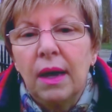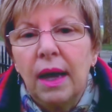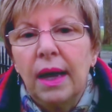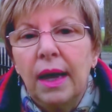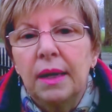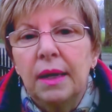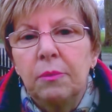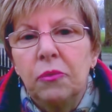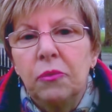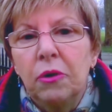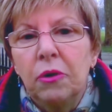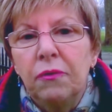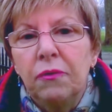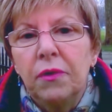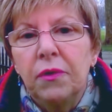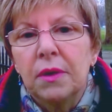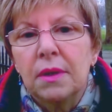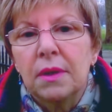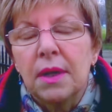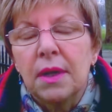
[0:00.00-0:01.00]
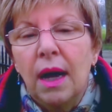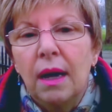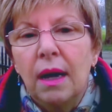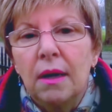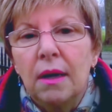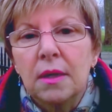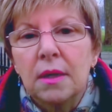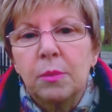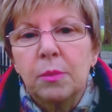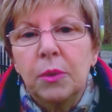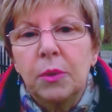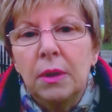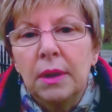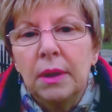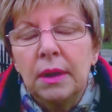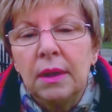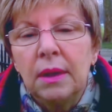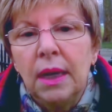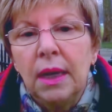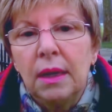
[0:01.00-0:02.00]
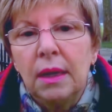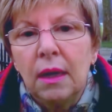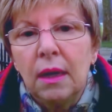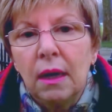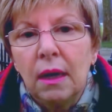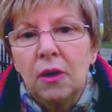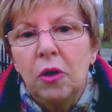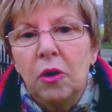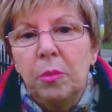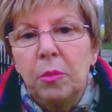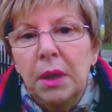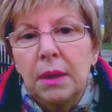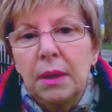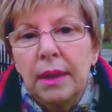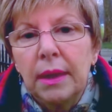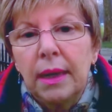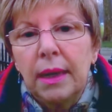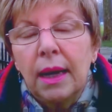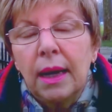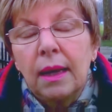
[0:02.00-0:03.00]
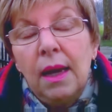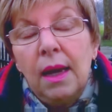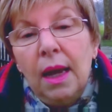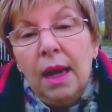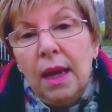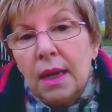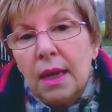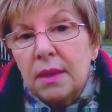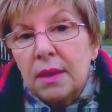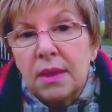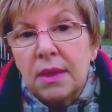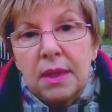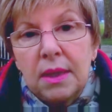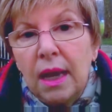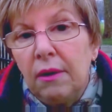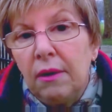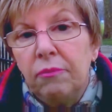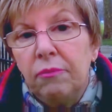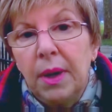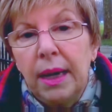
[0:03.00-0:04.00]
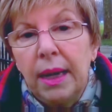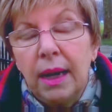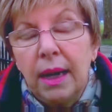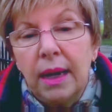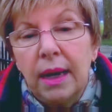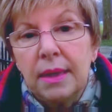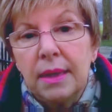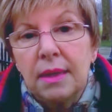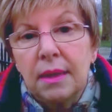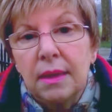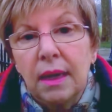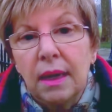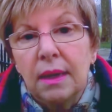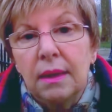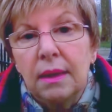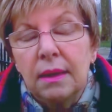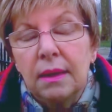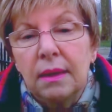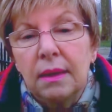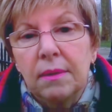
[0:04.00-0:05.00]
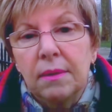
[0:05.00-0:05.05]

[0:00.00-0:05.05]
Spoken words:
at Moorfields Eye Hospital in the Glaucoma Clinic saved my eyesight.